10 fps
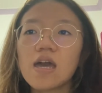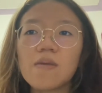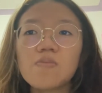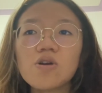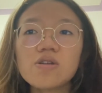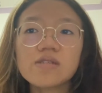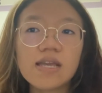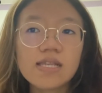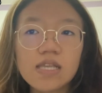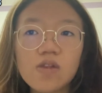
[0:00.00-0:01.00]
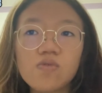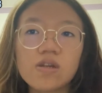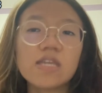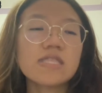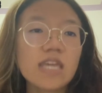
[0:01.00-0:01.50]
employer's actions
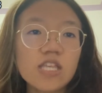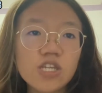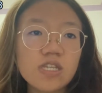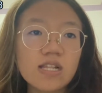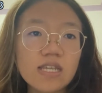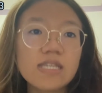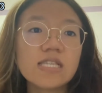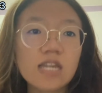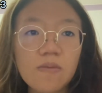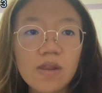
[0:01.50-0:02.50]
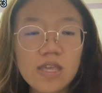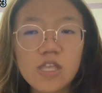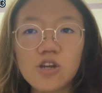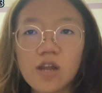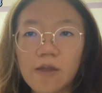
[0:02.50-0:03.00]
were intentionally
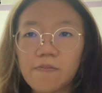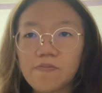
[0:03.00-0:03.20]
discriminatory.